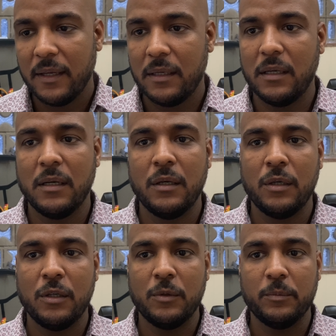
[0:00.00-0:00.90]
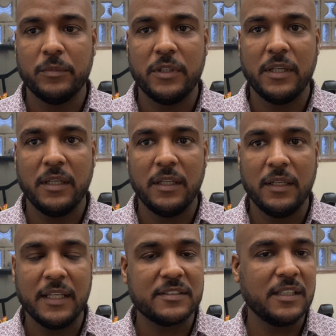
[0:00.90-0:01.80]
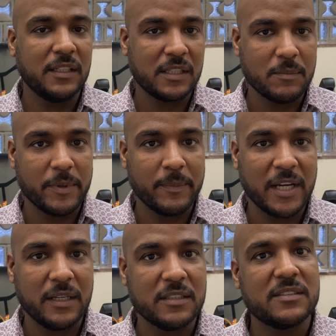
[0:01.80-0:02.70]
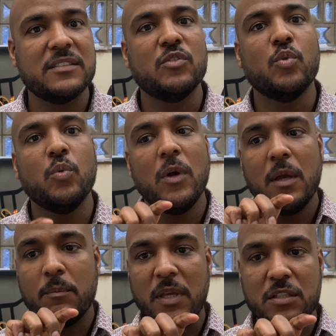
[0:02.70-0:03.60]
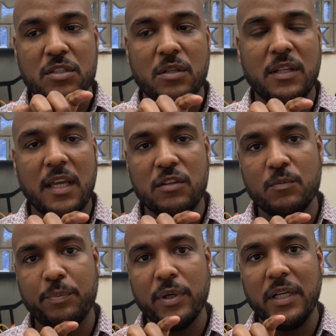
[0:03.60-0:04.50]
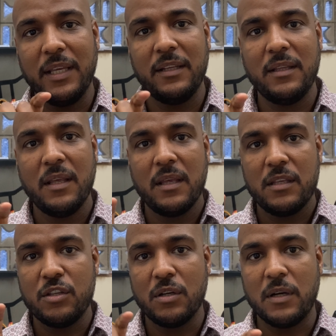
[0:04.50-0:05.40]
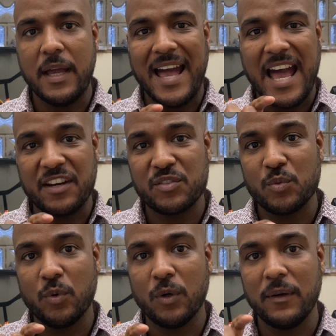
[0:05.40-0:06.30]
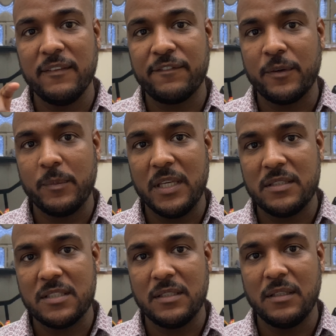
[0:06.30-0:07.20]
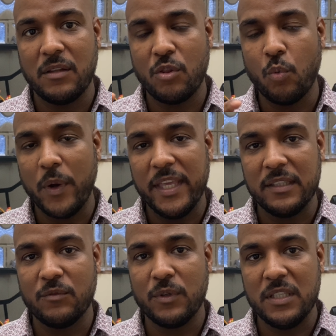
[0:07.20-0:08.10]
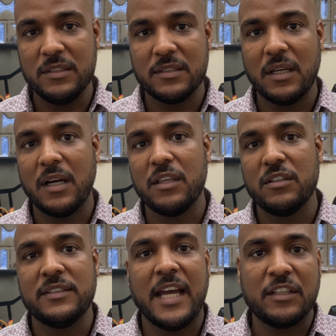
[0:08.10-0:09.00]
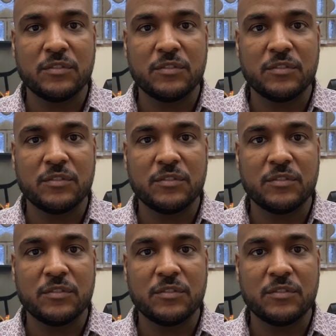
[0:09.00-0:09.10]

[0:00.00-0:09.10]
The next thing to keep in mind is to make sure that you put in your actual information the way it reads on your tax